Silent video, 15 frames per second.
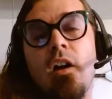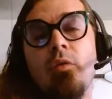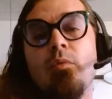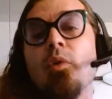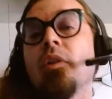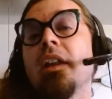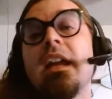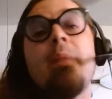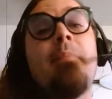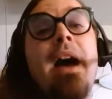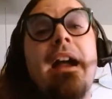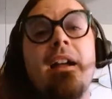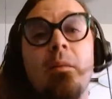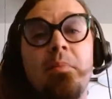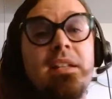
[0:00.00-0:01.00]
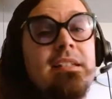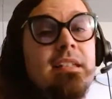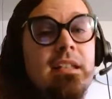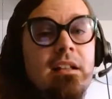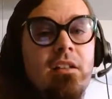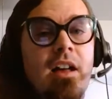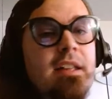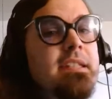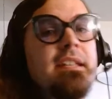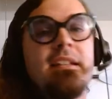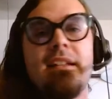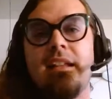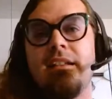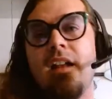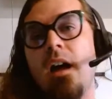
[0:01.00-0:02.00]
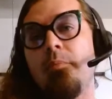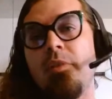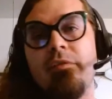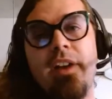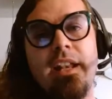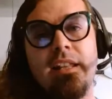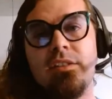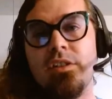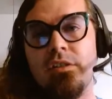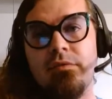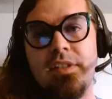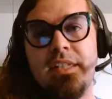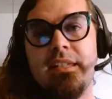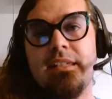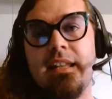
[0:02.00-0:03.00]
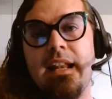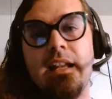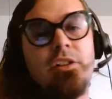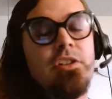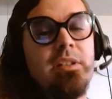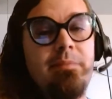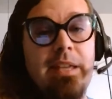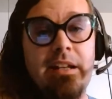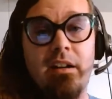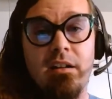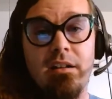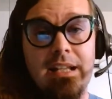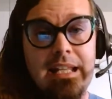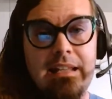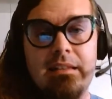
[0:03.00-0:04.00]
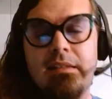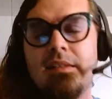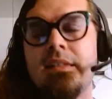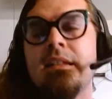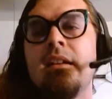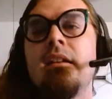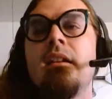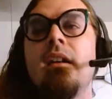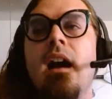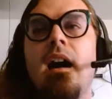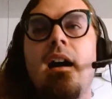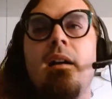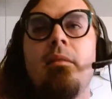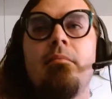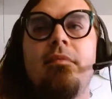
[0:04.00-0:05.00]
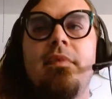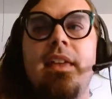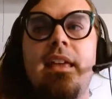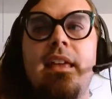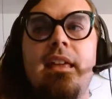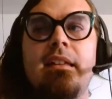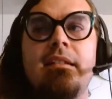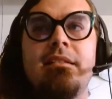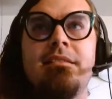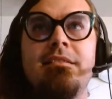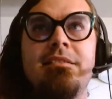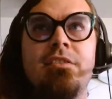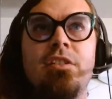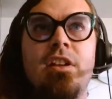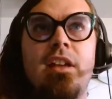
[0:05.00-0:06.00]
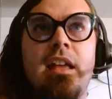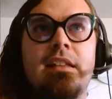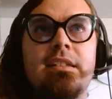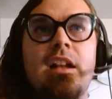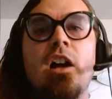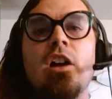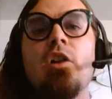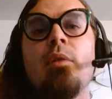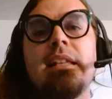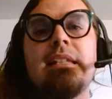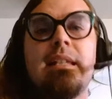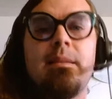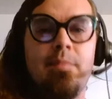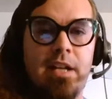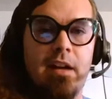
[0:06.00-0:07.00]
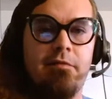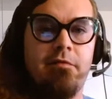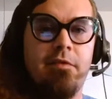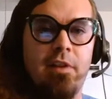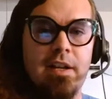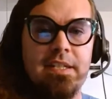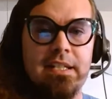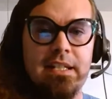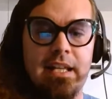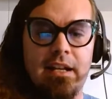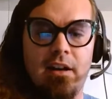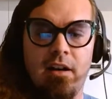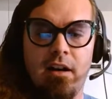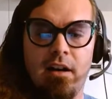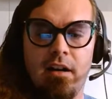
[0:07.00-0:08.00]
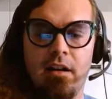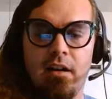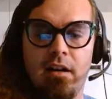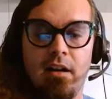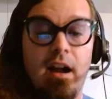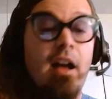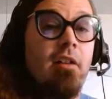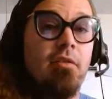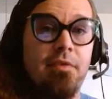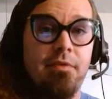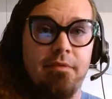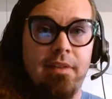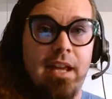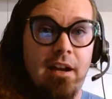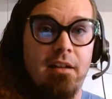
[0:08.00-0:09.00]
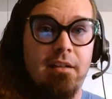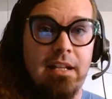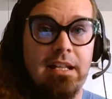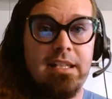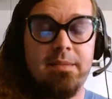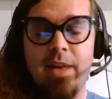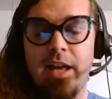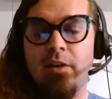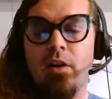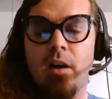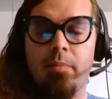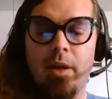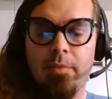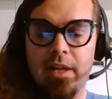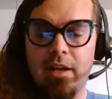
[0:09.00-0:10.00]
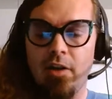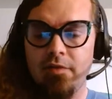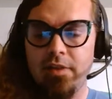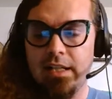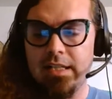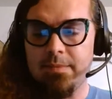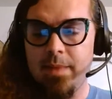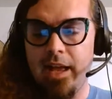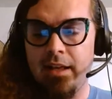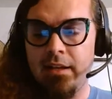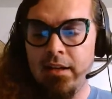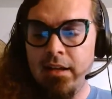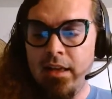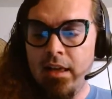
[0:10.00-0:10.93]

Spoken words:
rolling it back up into the closet and not providing services that actually meet our needs, then it's not going deep enough for us to get our health care needs met or our public health needs met.